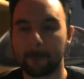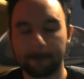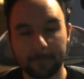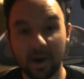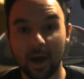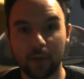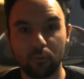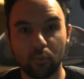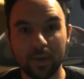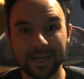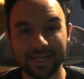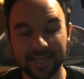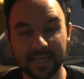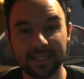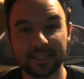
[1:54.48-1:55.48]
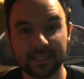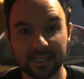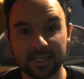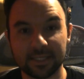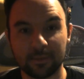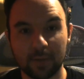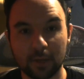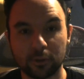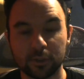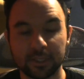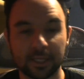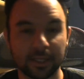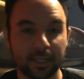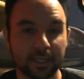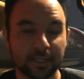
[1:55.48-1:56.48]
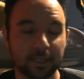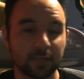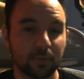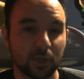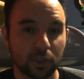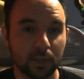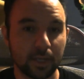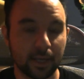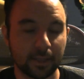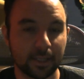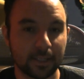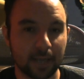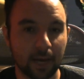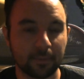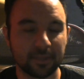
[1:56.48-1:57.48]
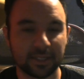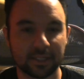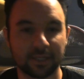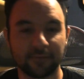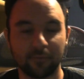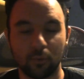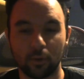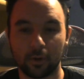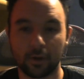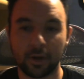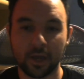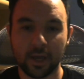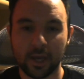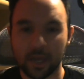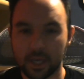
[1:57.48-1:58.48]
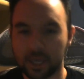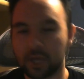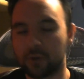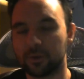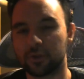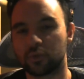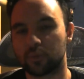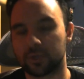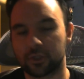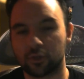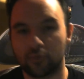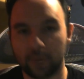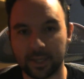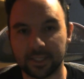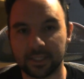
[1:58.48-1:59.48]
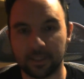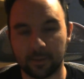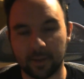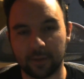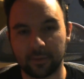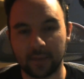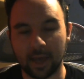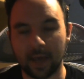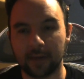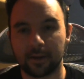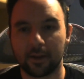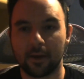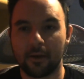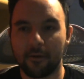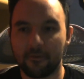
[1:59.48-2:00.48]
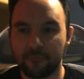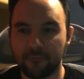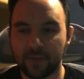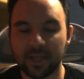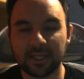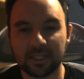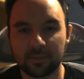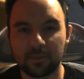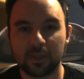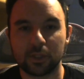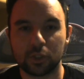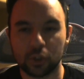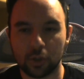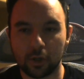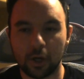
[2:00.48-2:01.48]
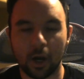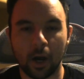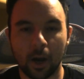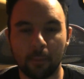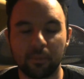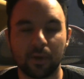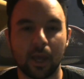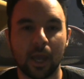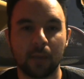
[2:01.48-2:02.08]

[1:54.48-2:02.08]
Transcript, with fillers: But we did see some interesting things, especially in the top 64. Here's what's crazy about that. Fiendsmith took up a